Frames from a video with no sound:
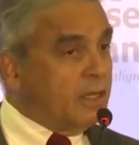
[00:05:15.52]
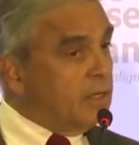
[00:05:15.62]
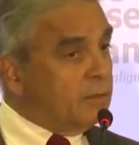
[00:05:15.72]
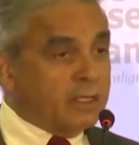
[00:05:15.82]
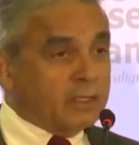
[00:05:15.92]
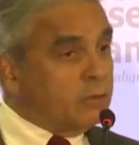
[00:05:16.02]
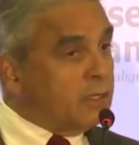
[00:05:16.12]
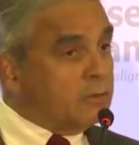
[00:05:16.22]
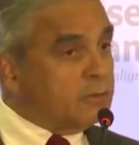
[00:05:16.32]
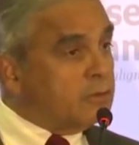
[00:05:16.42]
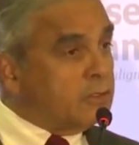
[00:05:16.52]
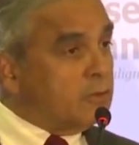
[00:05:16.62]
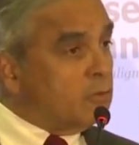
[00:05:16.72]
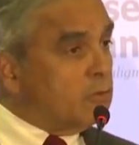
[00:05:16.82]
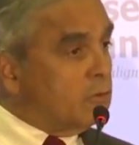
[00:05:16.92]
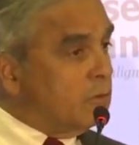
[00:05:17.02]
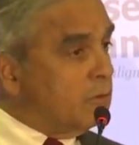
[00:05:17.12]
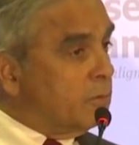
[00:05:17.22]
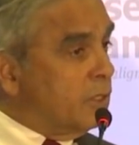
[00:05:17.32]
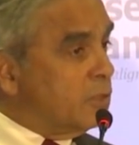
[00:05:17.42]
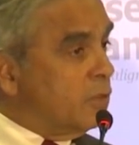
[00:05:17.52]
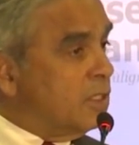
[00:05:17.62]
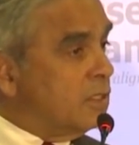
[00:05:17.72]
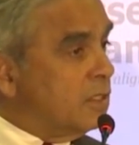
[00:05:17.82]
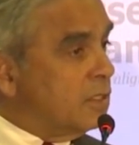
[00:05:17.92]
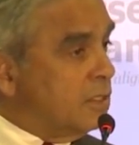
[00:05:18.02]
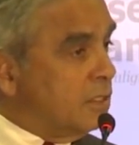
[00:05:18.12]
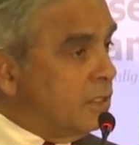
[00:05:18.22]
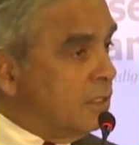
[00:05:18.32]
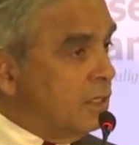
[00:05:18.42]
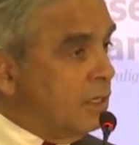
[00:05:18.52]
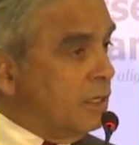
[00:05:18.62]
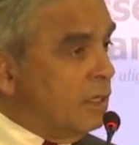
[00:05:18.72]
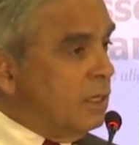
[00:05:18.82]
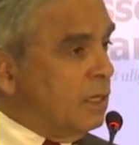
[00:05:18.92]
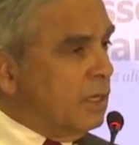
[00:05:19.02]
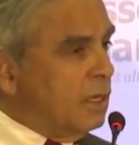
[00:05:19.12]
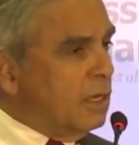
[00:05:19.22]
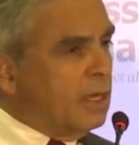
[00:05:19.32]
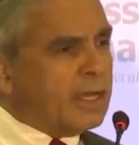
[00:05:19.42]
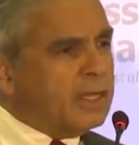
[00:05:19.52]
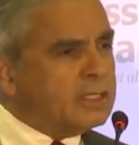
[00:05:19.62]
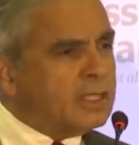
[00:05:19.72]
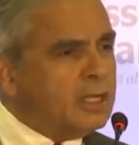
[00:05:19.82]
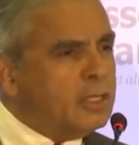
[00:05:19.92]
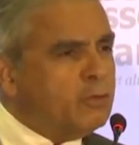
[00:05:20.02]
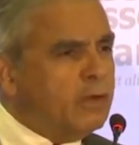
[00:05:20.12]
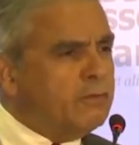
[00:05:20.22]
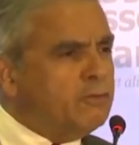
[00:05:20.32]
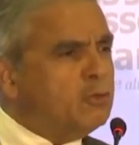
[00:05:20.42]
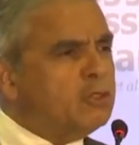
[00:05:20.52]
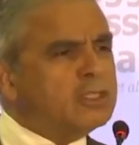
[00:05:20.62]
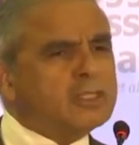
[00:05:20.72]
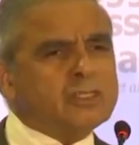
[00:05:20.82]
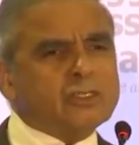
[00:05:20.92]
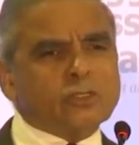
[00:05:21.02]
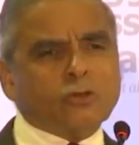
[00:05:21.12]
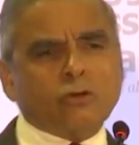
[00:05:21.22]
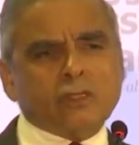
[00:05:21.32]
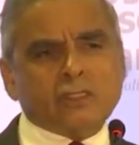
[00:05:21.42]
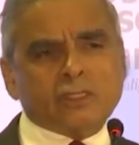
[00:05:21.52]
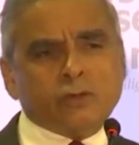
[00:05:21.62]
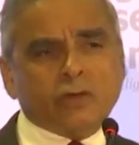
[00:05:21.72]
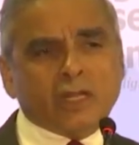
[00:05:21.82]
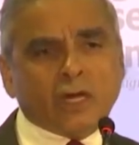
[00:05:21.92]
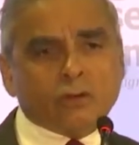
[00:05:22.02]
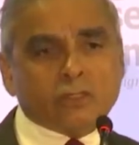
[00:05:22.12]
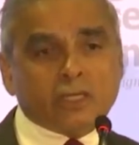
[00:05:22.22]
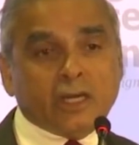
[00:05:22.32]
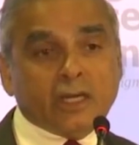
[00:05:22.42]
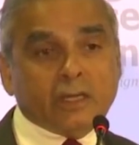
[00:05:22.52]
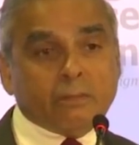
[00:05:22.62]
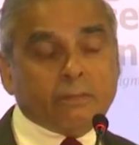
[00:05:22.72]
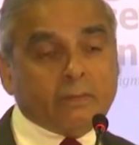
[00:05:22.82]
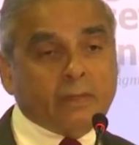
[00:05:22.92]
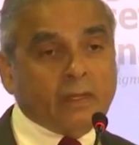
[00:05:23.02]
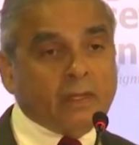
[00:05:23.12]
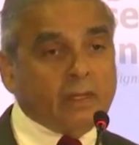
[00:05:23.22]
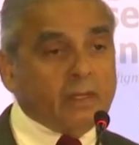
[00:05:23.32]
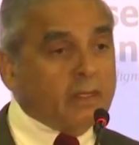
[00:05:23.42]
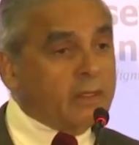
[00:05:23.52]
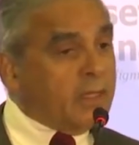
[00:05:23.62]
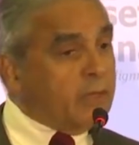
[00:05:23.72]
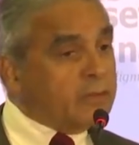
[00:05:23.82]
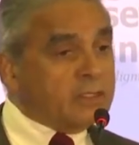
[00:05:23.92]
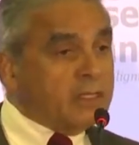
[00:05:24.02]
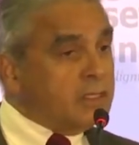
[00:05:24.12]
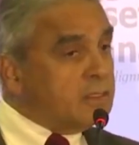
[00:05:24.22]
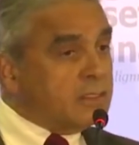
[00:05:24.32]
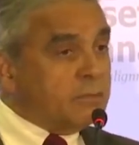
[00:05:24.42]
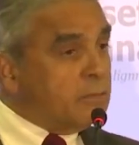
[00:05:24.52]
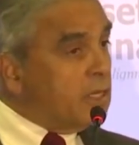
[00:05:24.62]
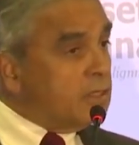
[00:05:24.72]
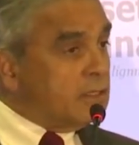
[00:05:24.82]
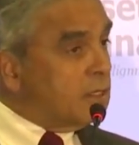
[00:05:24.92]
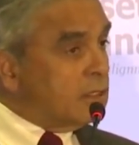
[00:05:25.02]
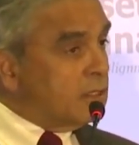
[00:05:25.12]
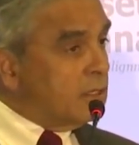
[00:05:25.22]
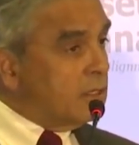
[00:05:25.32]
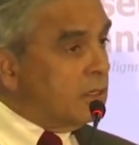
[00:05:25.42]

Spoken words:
And you can go down to zero by 2030. And I can tell you, when future historians look at our time, they will say, this is amazing.